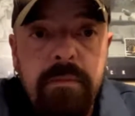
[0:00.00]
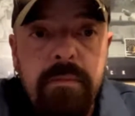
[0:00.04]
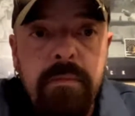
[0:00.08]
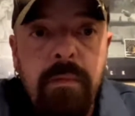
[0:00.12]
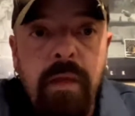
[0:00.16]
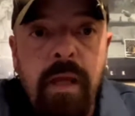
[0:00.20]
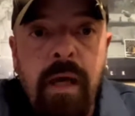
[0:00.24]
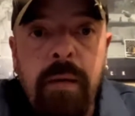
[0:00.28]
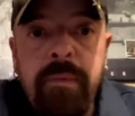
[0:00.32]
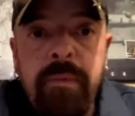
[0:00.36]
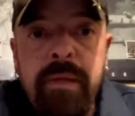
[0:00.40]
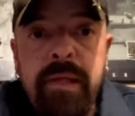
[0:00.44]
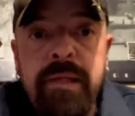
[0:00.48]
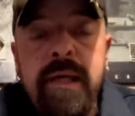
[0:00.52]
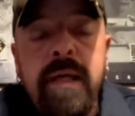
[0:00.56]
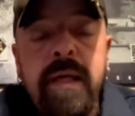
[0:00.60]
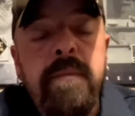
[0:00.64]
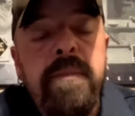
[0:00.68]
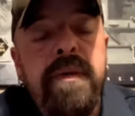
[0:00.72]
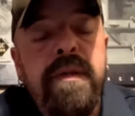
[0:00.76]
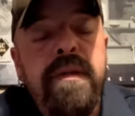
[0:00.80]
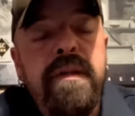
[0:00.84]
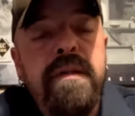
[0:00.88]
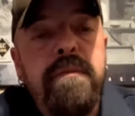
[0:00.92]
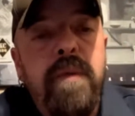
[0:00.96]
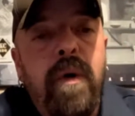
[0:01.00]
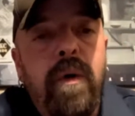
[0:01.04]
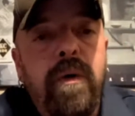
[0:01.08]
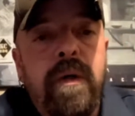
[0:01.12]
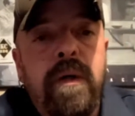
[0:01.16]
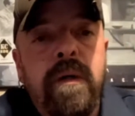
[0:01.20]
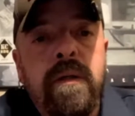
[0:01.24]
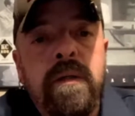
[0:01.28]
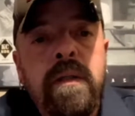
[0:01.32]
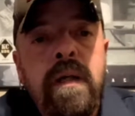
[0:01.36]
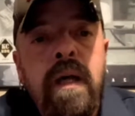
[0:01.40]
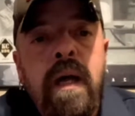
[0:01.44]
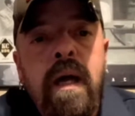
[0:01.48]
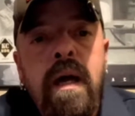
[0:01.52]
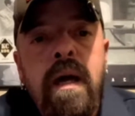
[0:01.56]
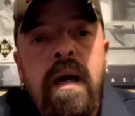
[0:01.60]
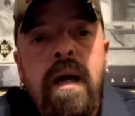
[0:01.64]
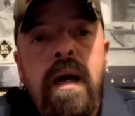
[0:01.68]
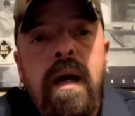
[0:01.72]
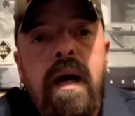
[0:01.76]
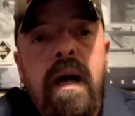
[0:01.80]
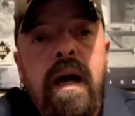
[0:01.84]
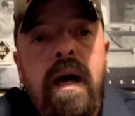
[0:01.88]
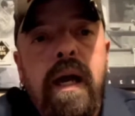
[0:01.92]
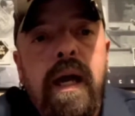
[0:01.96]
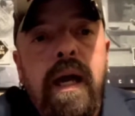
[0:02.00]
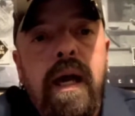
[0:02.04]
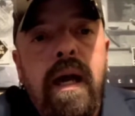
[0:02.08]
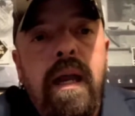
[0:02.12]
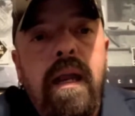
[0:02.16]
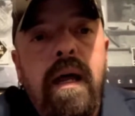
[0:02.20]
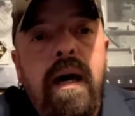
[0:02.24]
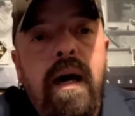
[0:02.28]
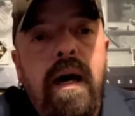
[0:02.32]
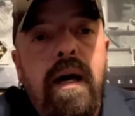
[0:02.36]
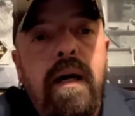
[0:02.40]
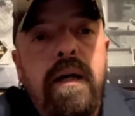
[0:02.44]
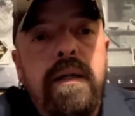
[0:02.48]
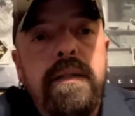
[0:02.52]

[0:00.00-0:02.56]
up to temp in the smoker. And I